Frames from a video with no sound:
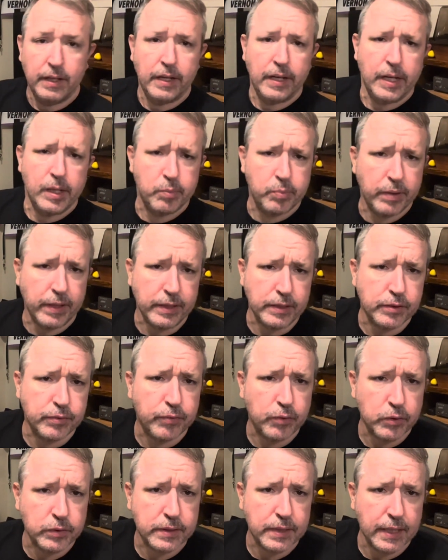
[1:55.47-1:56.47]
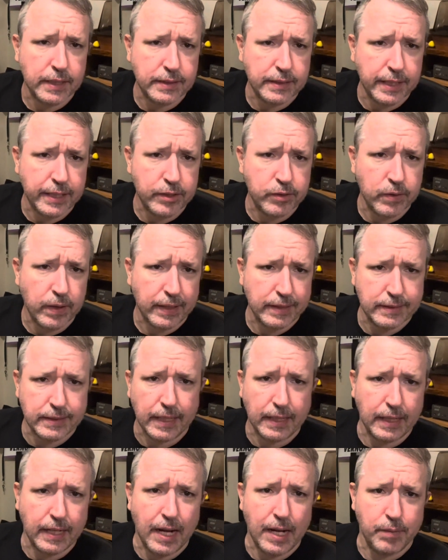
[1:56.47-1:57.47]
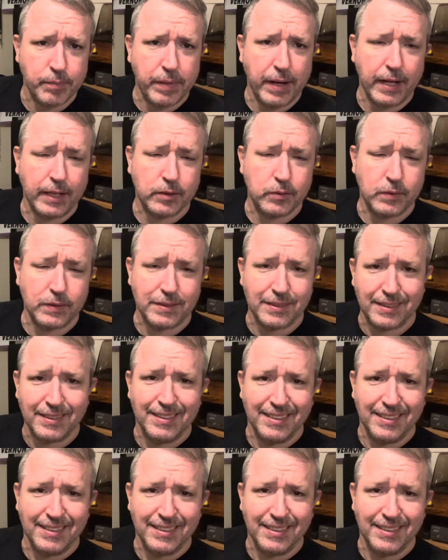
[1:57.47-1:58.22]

It plays full size 8 tracks, not compact ones.